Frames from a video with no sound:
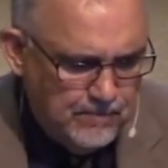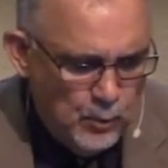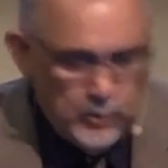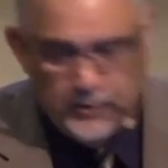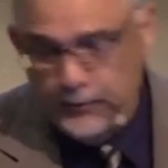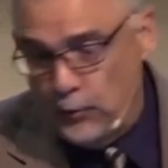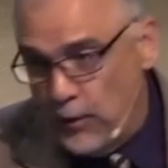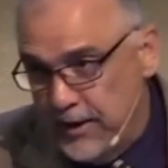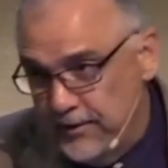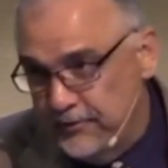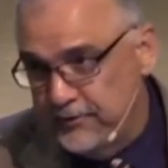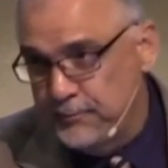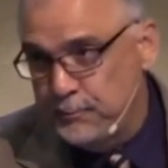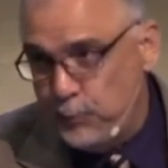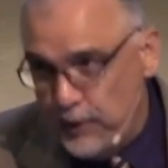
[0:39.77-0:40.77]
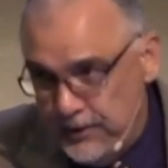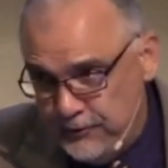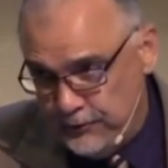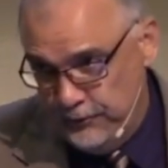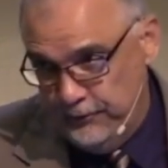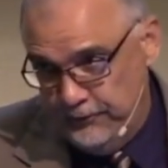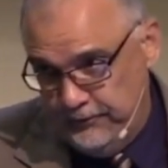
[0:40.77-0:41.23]
One of the greatest
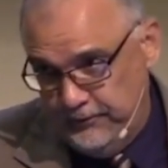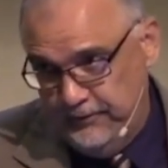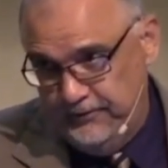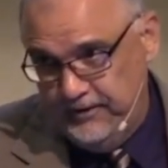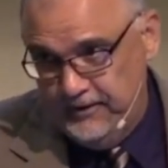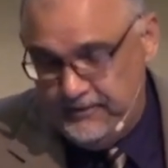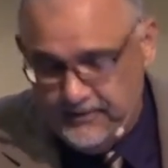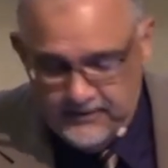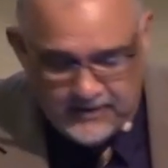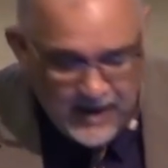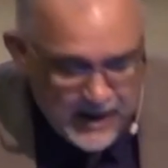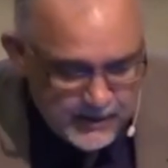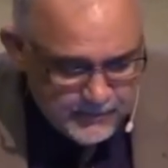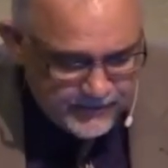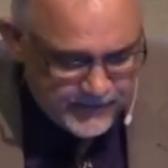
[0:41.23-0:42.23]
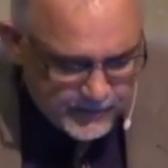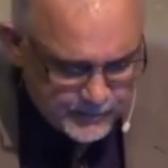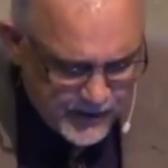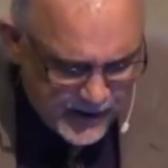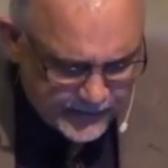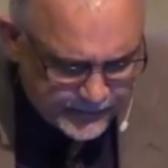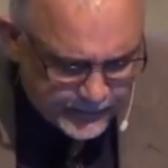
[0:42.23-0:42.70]
preachers since the time of the
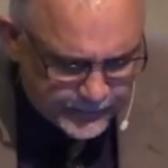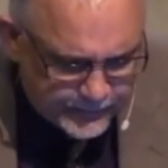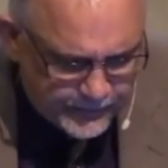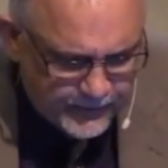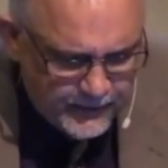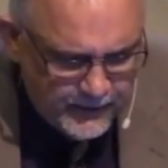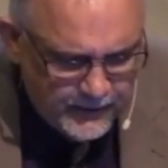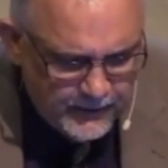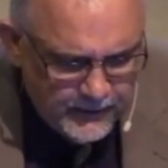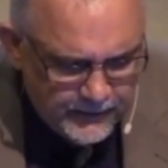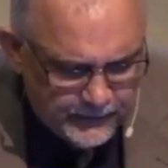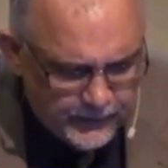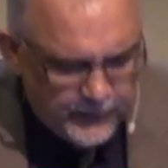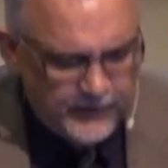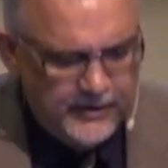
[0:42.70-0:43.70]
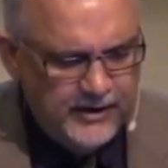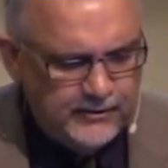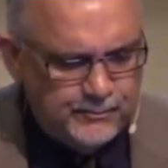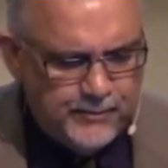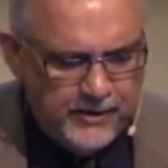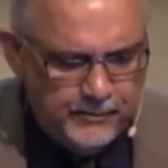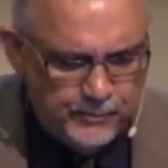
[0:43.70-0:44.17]
apostles stood in
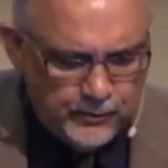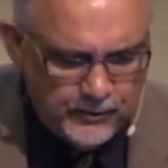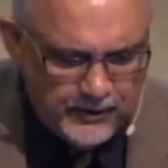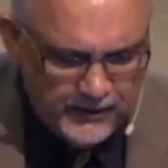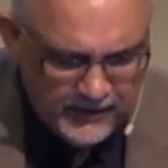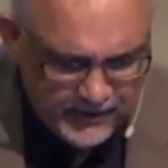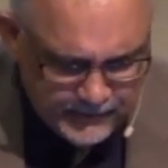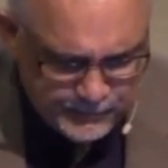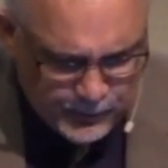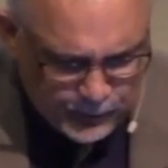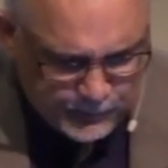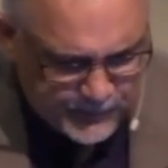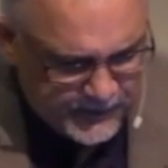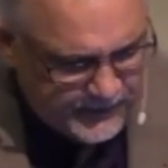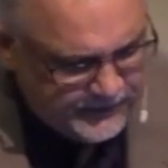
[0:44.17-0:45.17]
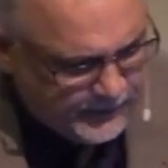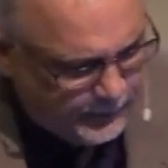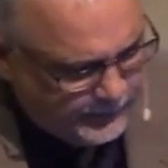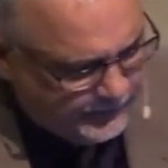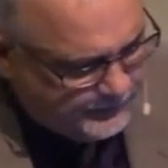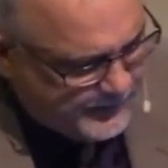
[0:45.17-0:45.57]
his pulpit and told his